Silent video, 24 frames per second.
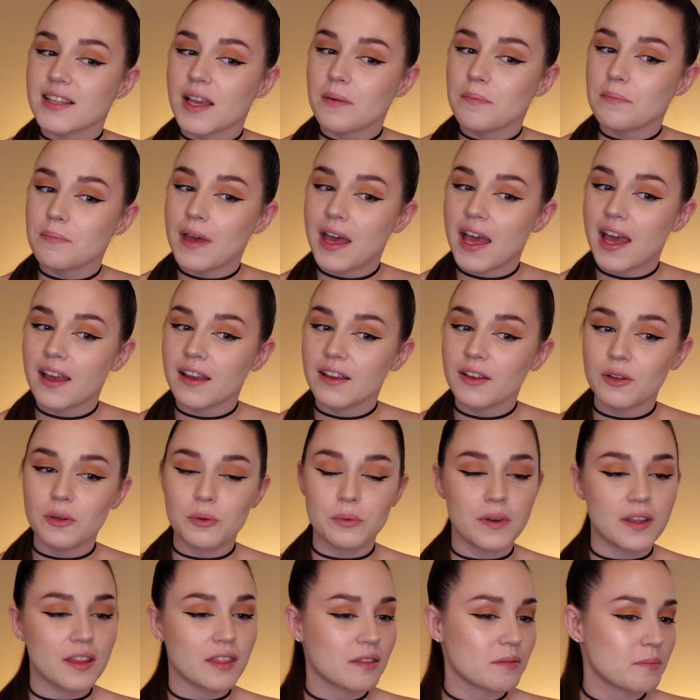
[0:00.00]
I'm back
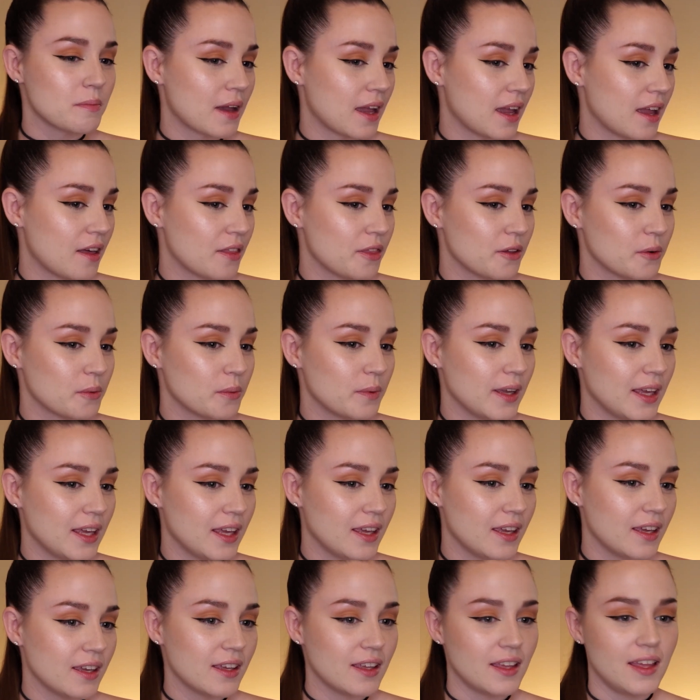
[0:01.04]
with my other
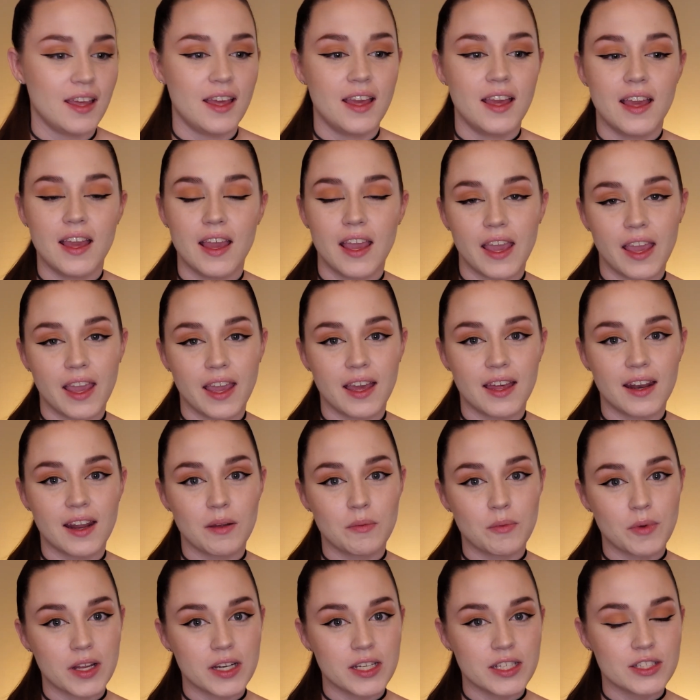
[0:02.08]
wing. And I'm
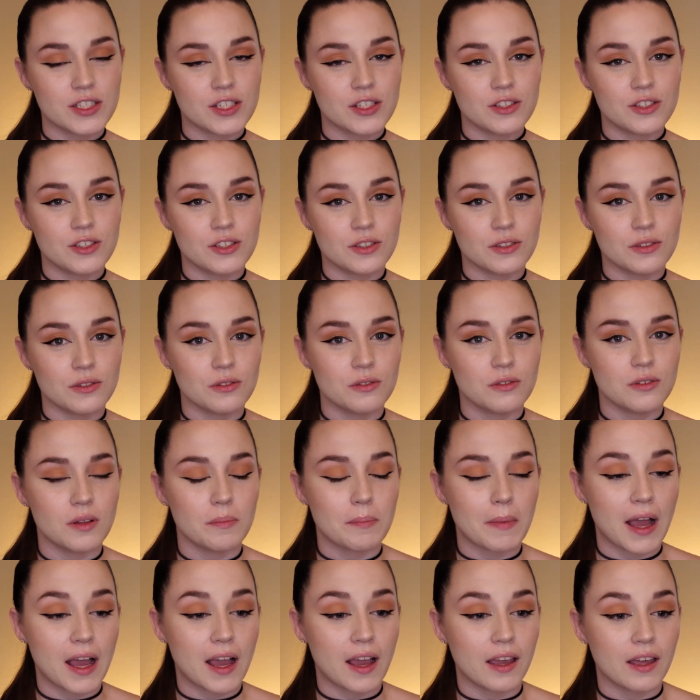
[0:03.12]
ready to do
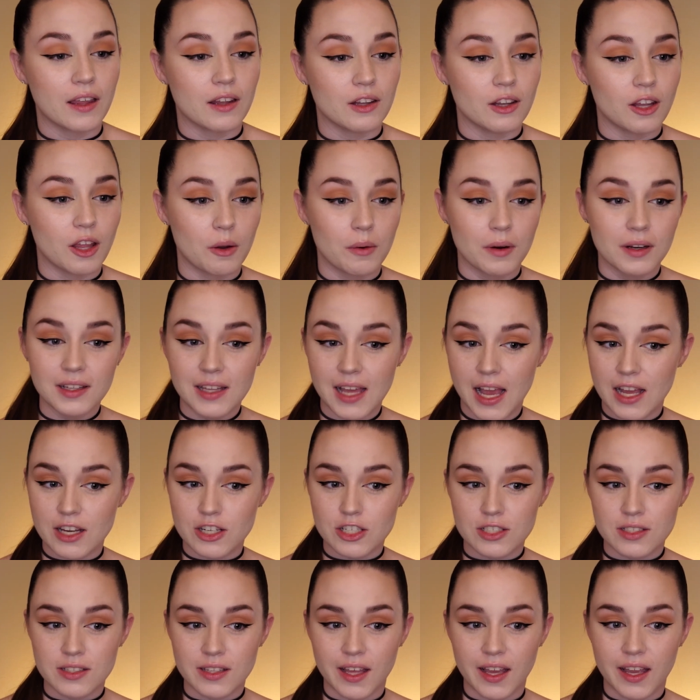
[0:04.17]
my lower
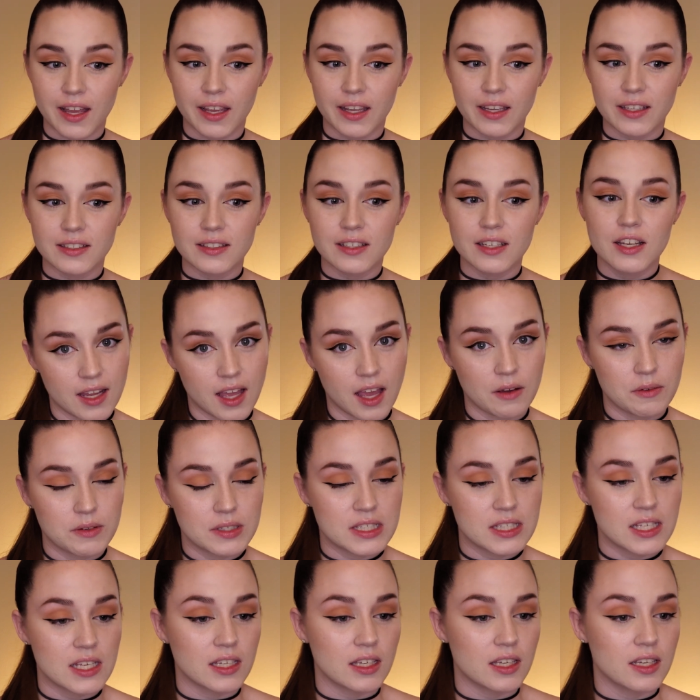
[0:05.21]
lash line. I was
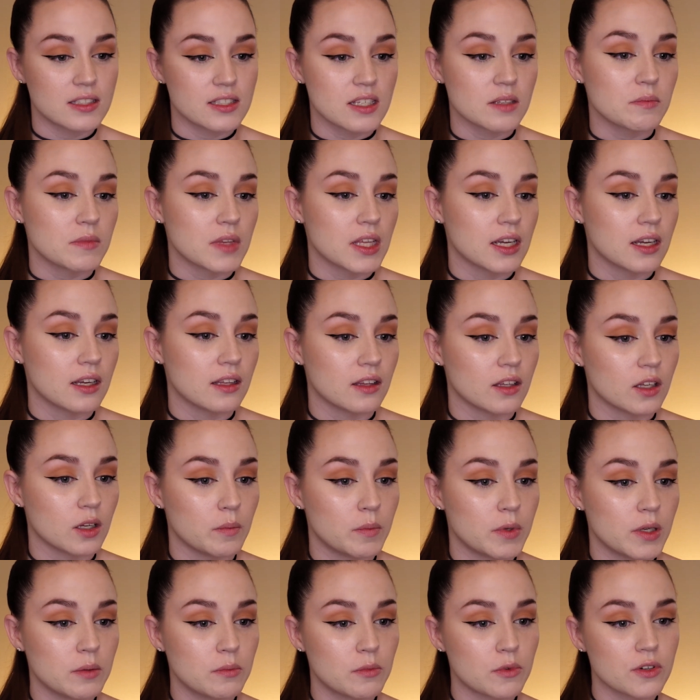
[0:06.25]
thinking something a little
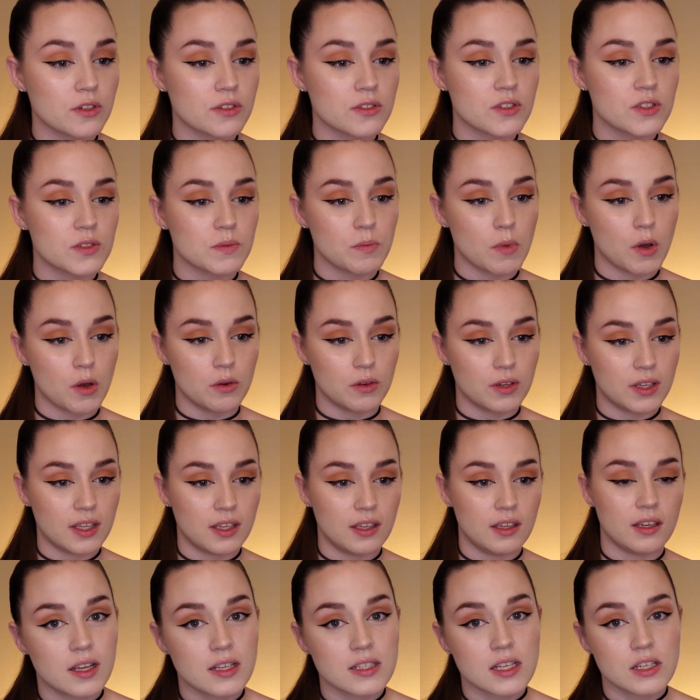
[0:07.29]
bit more
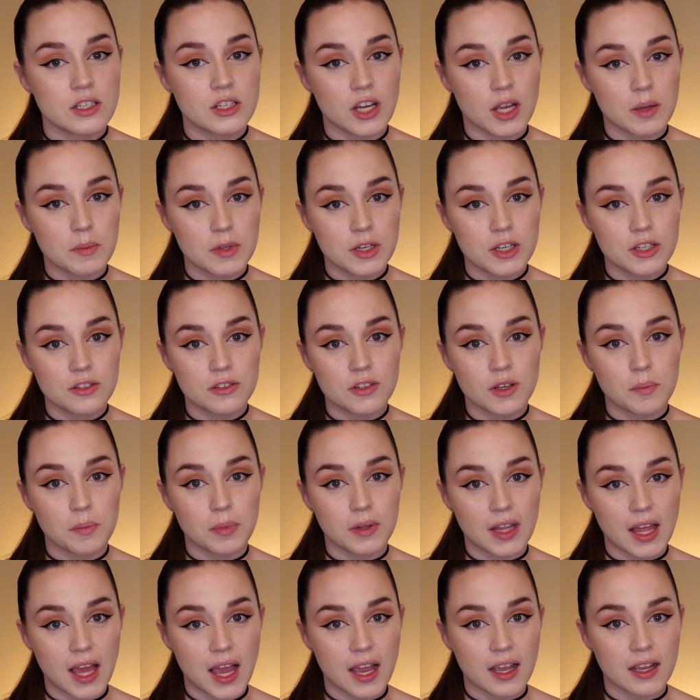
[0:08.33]
smoky because I know I'm gonna do a
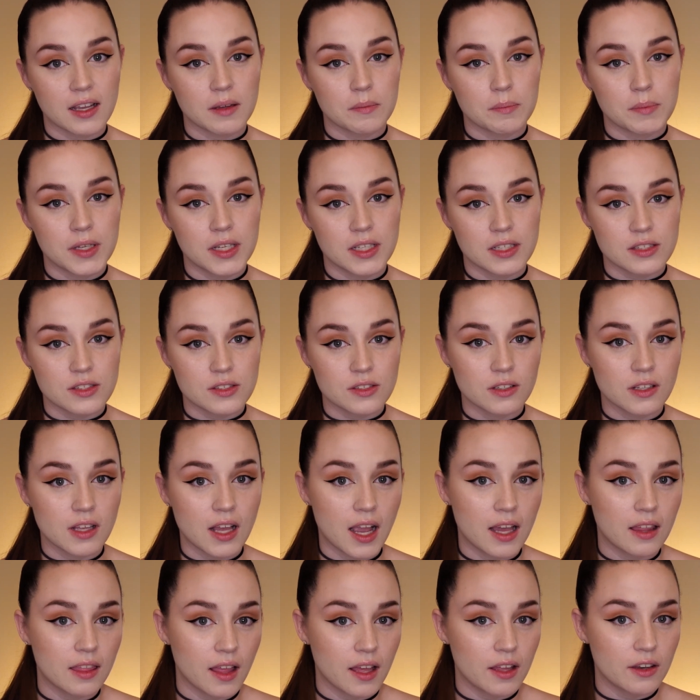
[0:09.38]
black pencil
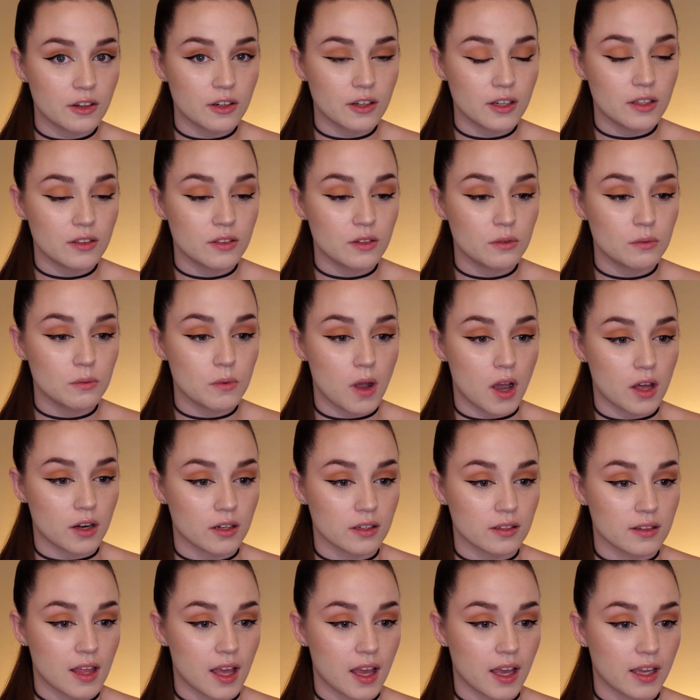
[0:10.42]
eyeliner in the
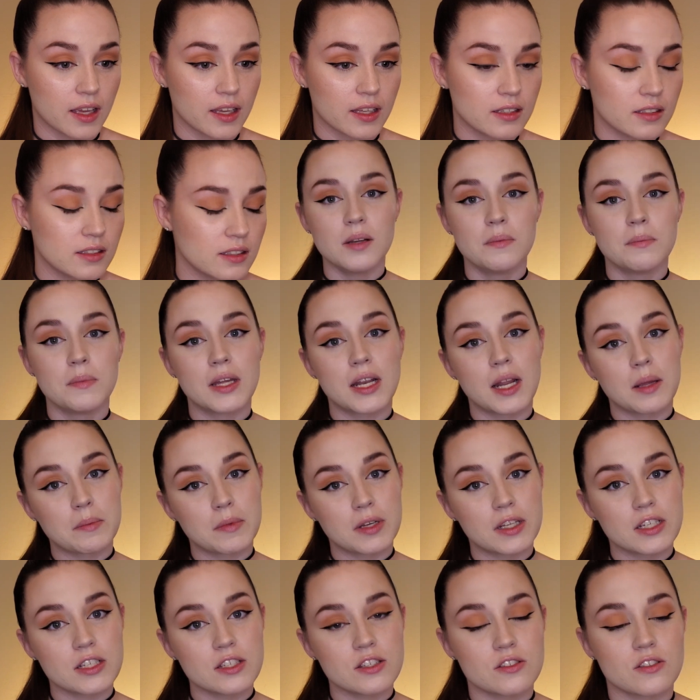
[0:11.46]
waterline, but I'm
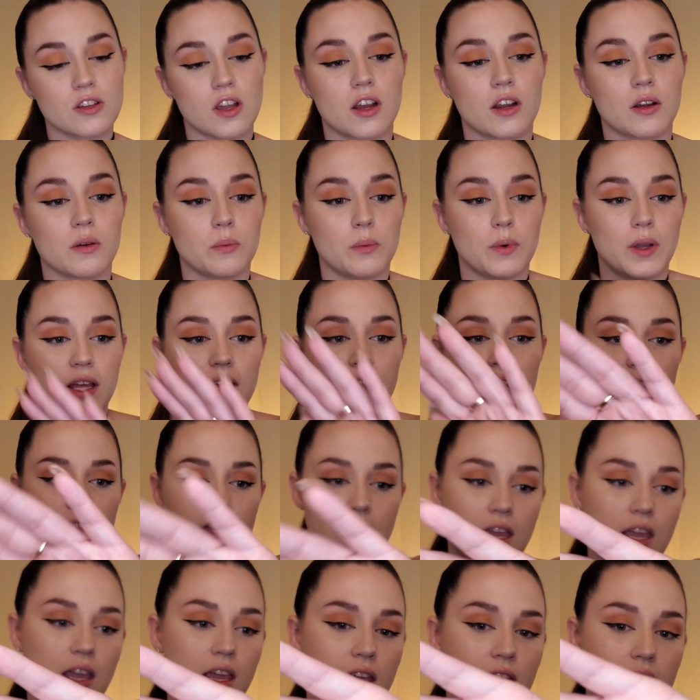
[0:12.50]
gonna start with
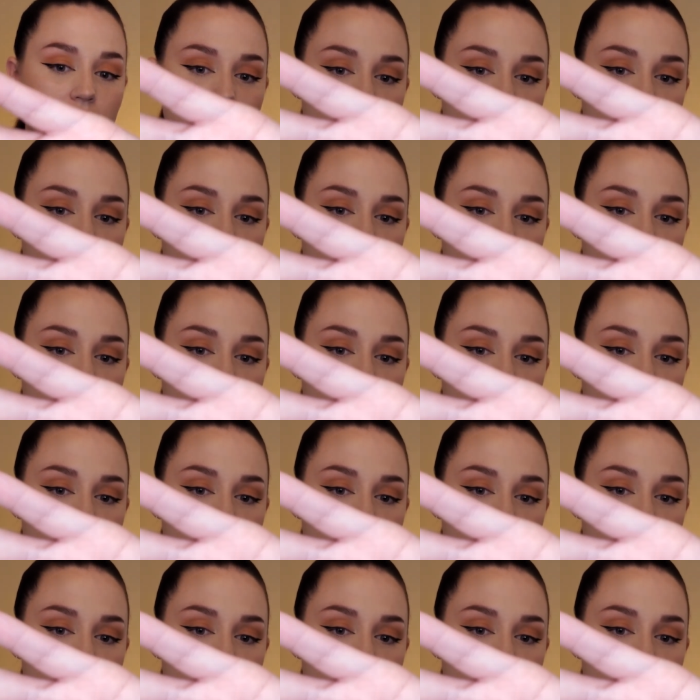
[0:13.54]
a